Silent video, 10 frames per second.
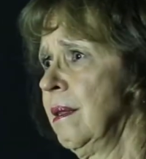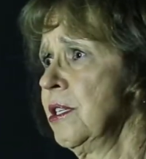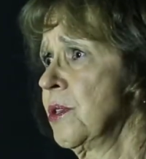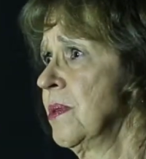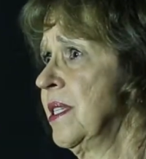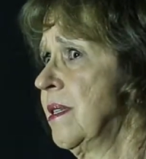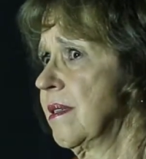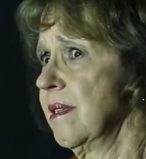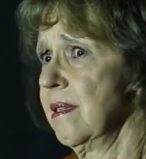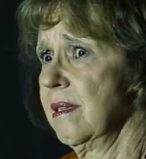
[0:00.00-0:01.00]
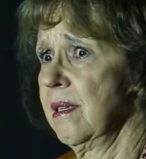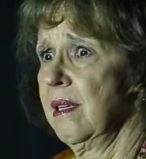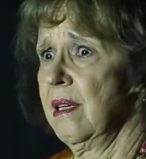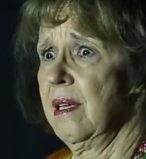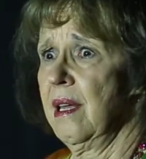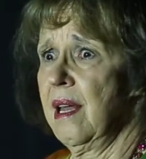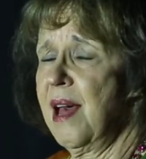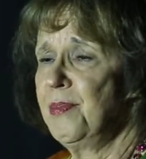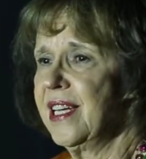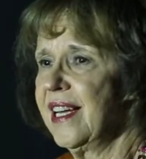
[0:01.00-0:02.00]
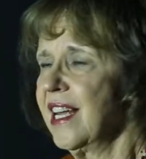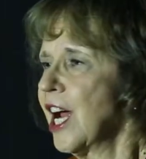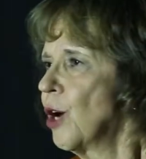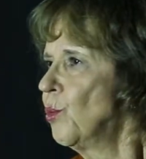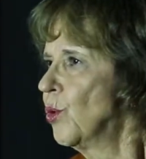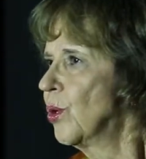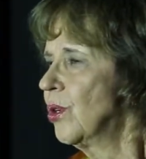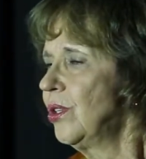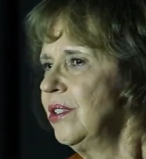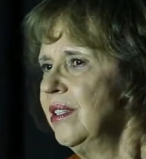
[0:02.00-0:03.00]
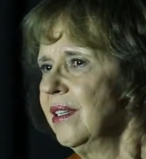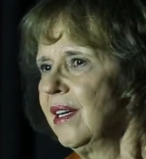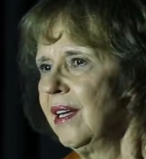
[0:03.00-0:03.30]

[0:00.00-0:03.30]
this was happening in our world.